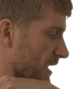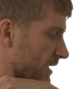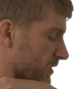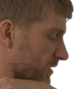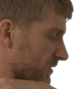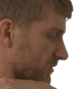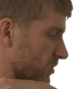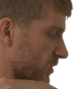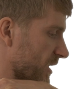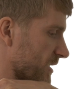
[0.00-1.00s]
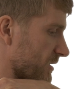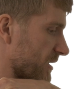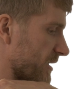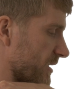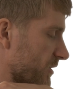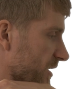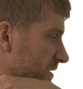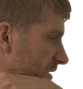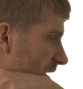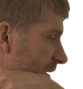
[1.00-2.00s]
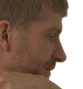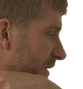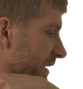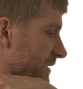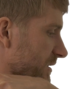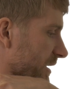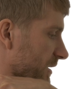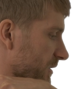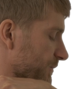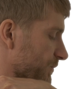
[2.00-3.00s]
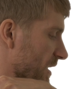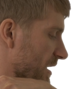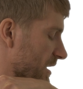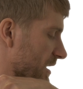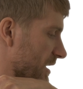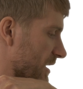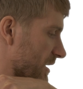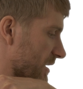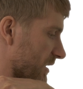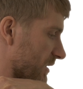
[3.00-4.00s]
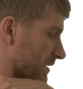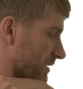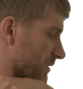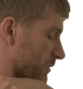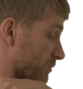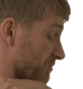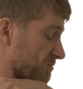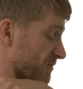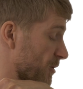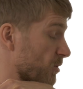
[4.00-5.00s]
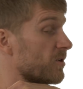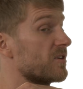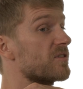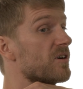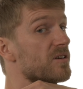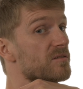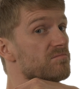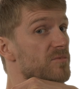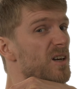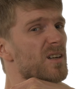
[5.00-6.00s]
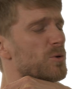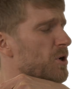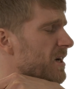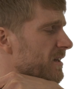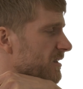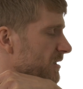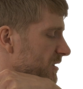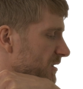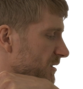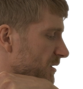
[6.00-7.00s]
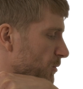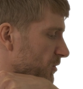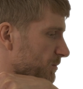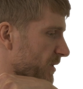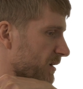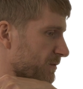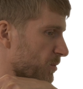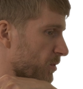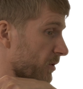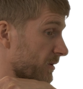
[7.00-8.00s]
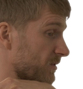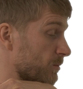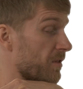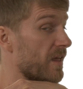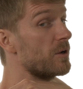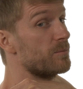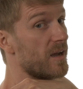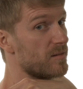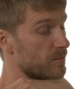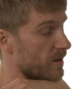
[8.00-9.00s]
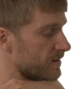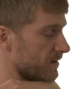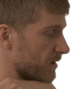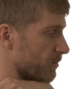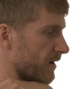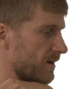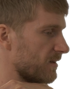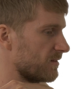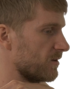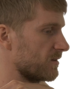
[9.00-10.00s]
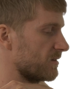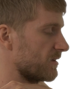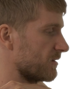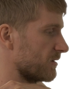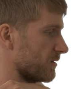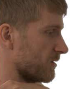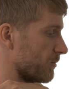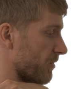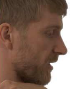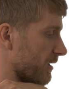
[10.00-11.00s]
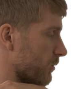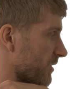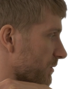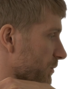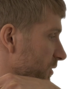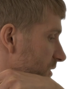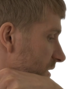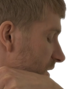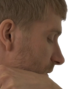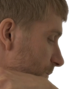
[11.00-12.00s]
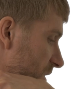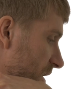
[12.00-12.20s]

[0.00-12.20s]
I concentrate on the areas that I find tender and focus on really the most painful points without maximizing the pain. That's not the thing what's important here.